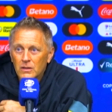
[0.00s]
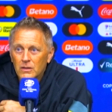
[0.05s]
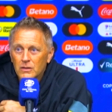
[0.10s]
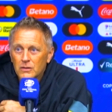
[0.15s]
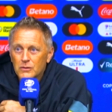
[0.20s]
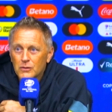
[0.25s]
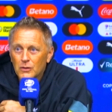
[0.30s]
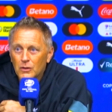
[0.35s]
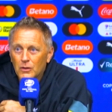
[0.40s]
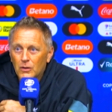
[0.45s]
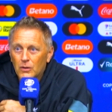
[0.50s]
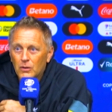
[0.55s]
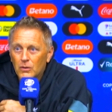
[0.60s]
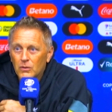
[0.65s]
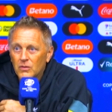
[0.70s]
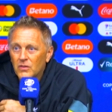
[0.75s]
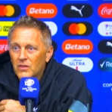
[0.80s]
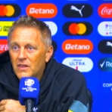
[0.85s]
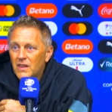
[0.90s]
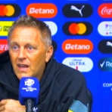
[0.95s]

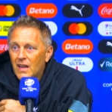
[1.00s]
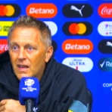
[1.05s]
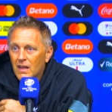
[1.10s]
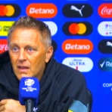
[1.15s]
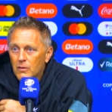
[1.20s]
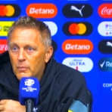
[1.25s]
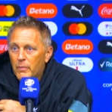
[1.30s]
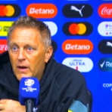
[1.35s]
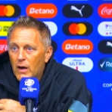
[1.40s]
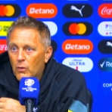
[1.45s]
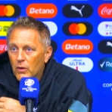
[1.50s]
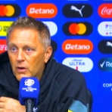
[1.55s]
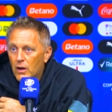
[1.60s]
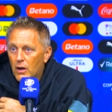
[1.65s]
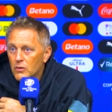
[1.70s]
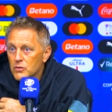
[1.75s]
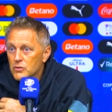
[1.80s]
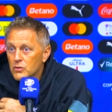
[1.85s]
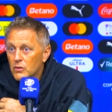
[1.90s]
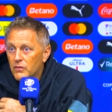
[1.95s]
So they are the
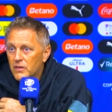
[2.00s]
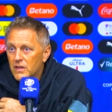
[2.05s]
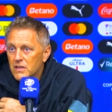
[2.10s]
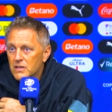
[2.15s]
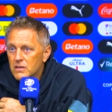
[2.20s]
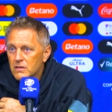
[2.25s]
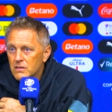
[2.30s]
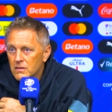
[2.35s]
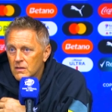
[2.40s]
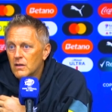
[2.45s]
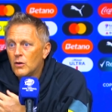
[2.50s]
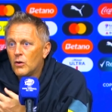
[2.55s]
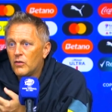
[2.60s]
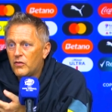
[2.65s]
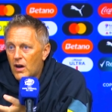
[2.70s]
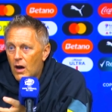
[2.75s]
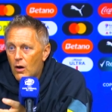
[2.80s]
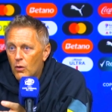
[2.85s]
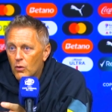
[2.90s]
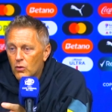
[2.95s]
powerhouse of this of
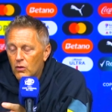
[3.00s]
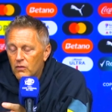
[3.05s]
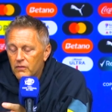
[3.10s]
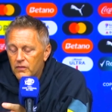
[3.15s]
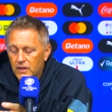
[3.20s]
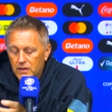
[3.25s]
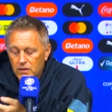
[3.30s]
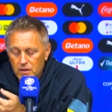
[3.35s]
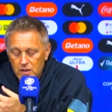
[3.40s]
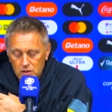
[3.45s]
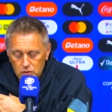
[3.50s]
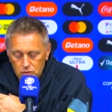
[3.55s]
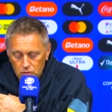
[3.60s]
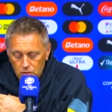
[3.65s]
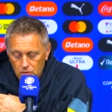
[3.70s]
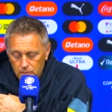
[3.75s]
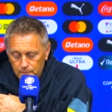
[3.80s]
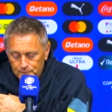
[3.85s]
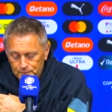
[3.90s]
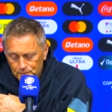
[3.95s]
our
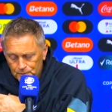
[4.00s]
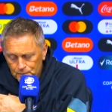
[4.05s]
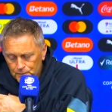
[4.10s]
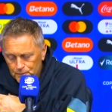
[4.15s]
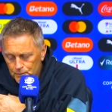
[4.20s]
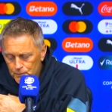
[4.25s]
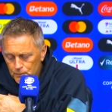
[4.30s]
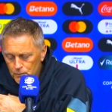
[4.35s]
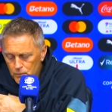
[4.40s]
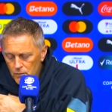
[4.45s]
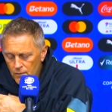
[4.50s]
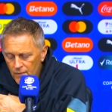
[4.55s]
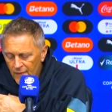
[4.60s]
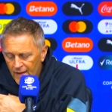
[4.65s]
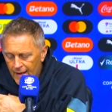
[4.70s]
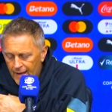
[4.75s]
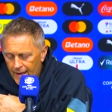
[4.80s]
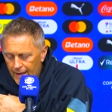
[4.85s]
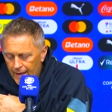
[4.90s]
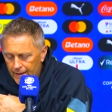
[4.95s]
confederation,
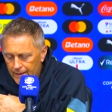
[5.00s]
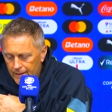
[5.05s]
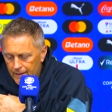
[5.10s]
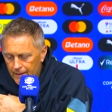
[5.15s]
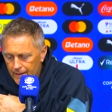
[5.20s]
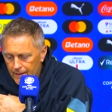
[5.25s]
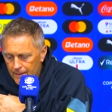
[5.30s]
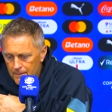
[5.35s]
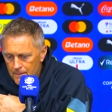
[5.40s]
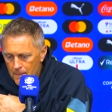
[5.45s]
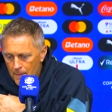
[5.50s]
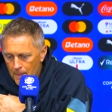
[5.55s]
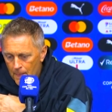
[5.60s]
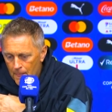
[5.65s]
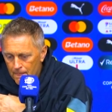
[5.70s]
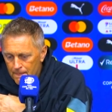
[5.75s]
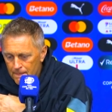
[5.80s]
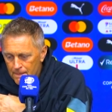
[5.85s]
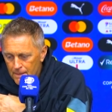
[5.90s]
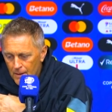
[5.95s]
and uh,
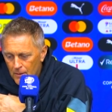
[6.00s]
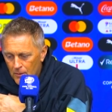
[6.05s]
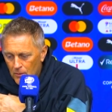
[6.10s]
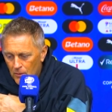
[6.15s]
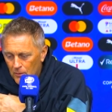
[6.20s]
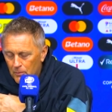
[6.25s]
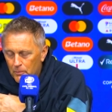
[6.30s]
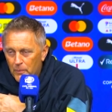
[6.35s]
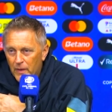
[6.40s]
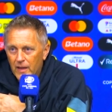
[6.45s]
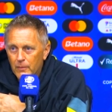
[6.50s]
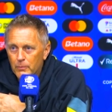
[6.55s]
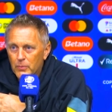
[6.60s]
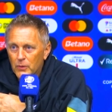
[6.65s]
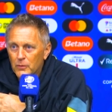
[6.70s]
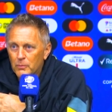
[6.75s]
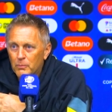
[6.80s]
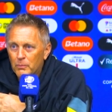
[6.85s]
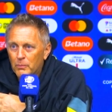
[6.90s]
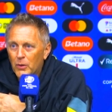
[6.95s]
on
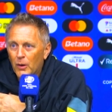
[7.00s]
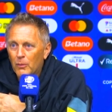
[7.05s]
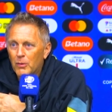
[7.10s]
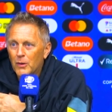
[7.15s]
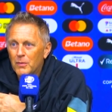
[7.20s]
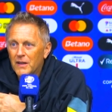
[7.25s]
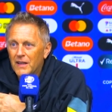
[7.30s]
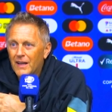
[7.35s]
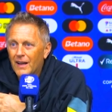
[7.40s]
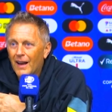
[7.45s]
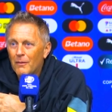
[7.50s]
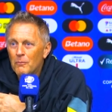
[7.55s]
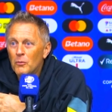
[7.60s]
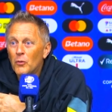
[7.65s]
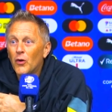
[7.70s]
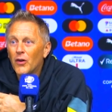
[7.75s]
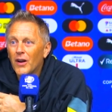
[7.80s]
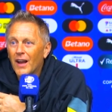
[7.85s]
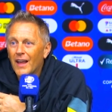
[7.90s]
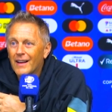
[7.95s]
paper probably
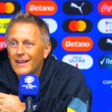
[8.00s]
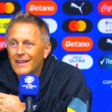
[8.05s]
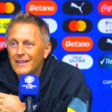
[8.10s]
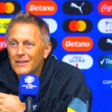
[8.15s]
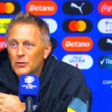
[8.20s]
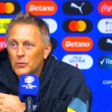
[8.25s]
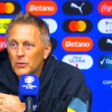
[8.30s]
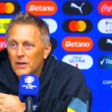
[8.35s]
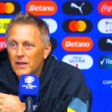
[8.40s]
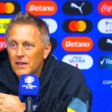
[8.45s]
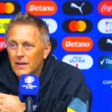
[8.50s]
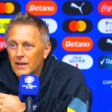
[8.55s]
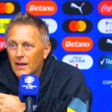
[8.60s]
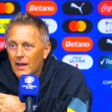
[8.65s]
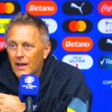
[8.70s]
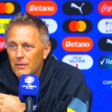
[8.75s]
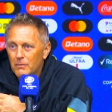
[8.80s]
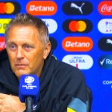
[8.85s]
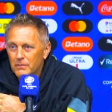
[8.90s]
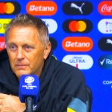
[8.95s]
more likely to win the
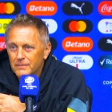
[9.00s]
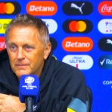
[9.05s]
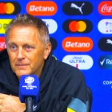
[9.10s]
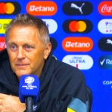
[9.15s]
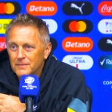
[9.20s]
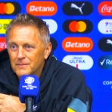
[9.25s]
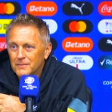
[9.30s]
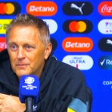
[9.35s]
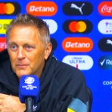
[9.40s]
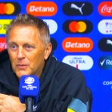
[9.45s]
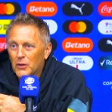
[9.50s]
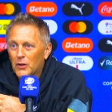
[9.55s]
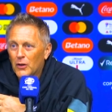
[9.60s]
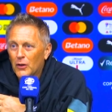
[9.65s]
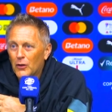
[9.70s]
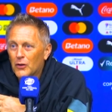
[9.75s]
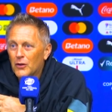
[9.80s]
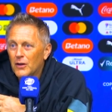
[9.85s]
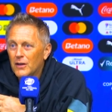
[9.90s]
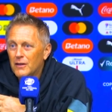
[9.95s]
game. But
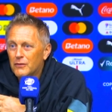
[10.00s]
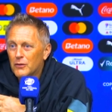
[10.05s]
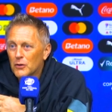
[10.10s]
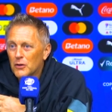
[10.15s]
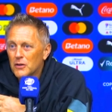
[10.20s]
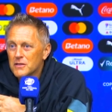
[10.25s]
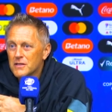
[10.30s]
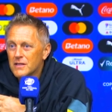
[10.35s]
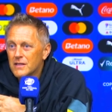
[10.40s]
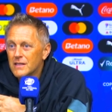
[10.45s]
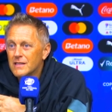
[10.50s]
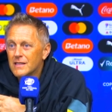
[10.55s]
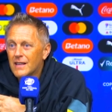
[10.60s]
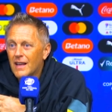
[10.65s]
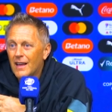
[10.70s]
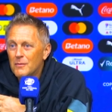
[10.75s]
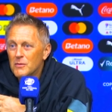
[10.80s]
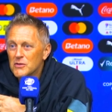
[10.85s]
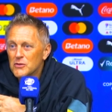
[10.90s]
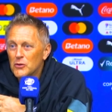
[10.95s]
luckily for us, this
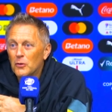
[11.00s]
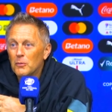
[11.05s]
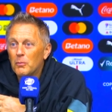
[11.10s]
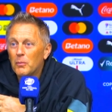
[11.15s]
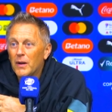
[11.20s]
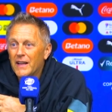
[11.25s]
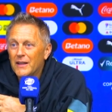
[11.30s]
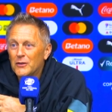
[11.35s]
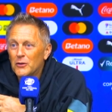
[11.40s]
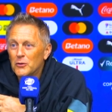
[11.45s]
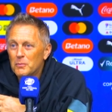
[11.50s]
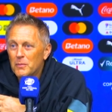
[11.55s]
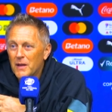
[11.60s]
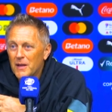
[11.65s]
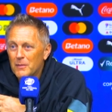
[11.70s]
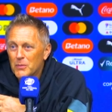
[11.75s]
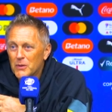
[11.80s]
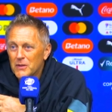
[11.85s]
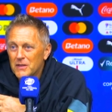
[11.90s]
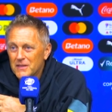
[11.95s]
game is not played on
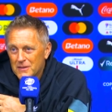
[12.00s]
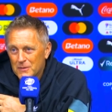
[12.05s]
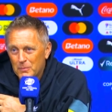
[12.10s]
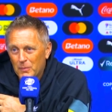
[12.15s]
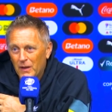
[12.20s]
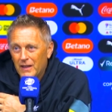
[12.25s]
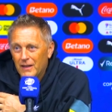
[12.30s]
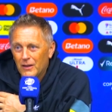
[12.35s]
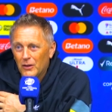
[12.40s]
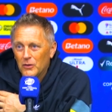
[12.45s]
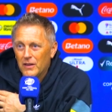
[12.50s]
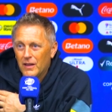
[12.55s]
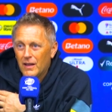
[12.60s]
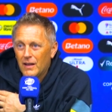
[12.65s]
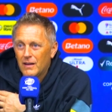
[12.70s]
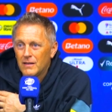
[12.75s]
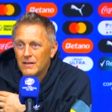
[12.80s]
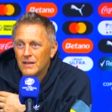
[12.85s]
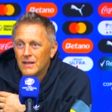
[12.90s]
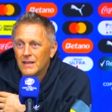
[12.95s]
paper; it's played out there.